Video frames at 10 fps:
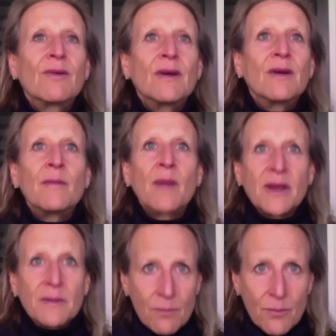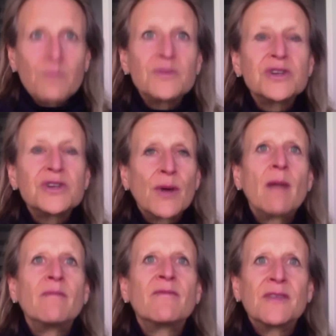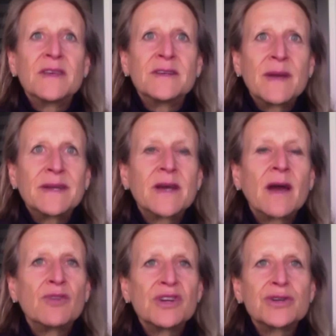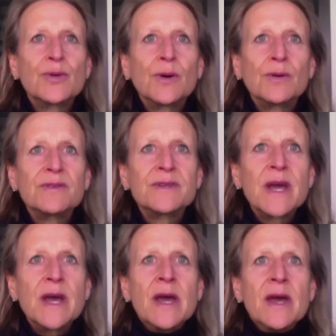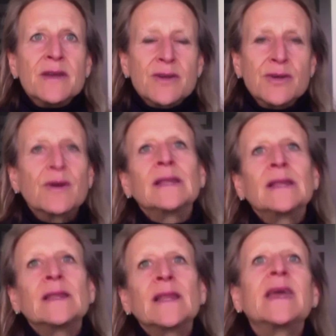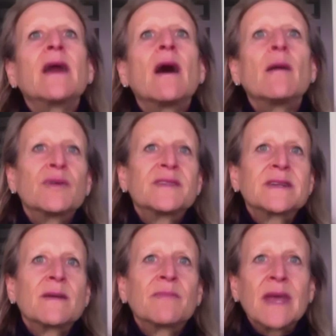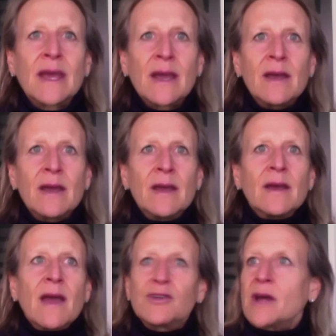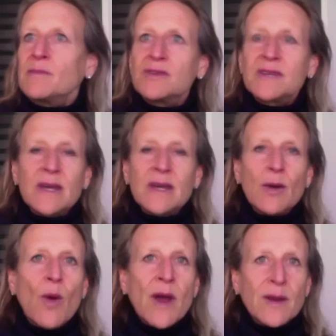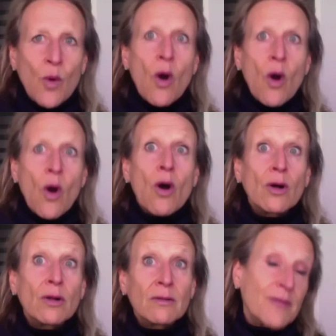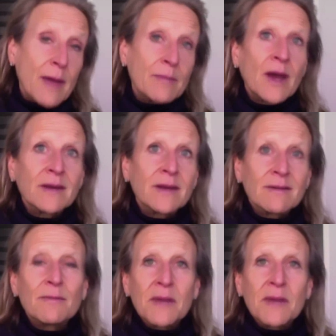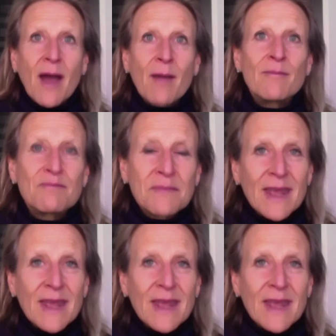Am I showing up for these bedtime rituals? So you can link it up with something every time you see a white wall, although that might become